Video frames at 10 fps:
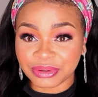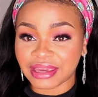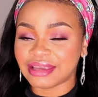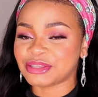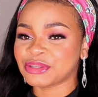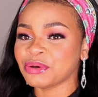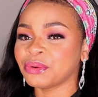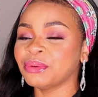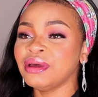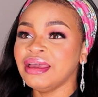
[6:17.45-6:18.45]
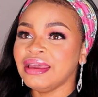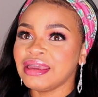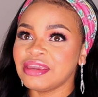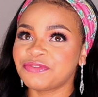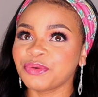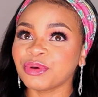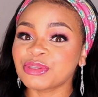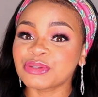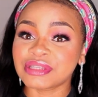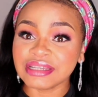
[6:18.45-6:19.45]
Okay, so if you
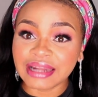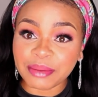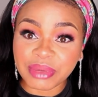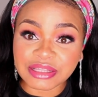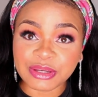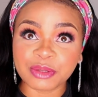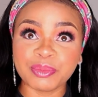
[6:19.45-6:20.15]
want to see that method,